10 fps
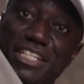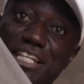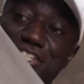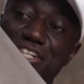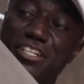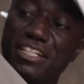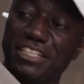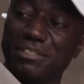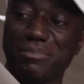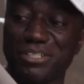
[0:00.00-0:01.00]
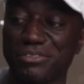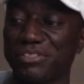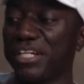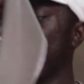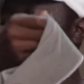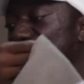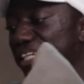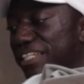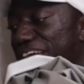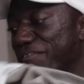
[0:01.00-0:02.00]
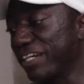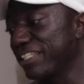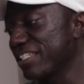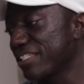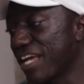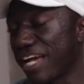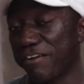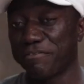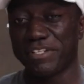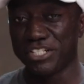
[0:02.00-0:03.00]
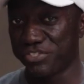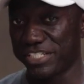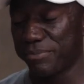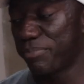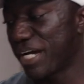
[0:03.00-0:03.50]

texture in the middle. And they have others that have interesting